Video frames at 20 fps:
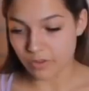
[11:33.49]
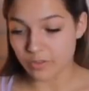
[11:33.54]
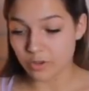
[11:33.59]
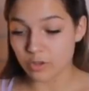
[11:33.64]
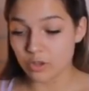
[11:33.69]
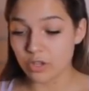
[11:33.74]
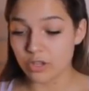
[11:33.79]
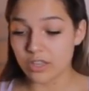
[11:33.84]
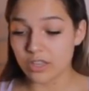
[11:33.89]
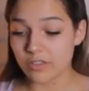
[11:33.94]
If
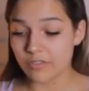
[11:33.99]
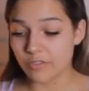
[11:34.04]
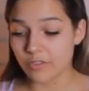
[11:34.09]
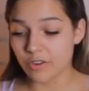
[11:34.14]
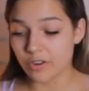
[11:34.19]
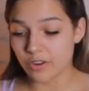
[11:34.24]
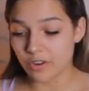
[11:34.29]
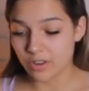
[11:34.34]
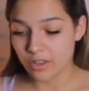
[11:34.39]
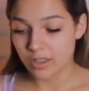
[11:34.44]
you're looking
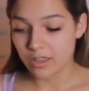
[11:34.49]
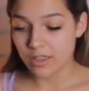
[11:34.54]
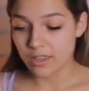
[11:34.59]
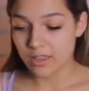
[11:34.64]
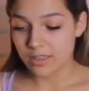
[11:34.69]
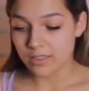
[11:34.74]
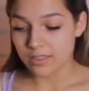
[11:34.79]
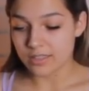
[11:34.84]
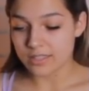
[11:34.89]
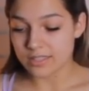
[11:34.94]
for
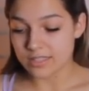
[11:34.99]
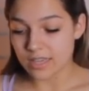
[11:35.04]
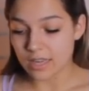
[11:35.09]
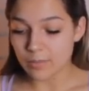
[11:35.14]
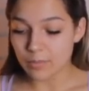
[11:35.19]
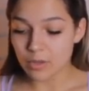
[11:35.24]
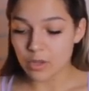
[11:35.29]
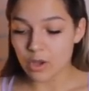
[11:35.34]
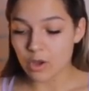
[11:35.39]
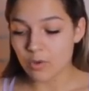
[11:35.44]
the
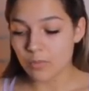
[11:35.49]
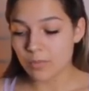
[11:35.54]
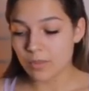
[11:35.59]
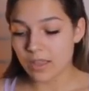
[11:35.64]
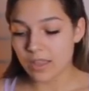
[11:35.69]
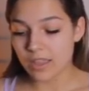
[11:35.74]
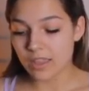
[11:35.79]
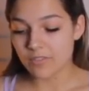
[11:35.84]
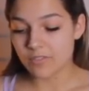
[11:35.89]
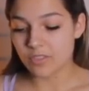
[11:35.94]
stable home
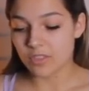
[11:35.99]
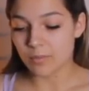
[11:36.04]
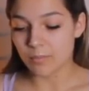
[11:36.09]
life,